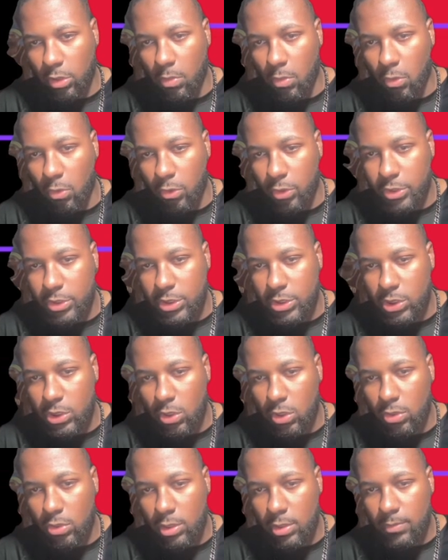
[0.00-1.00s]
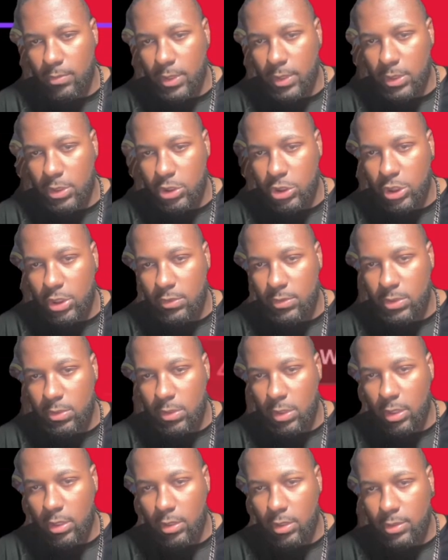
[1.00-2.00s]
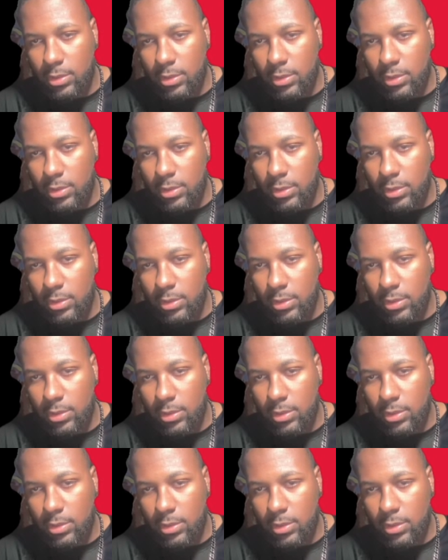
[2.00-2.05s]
more than certain to pick the Chiefs, right?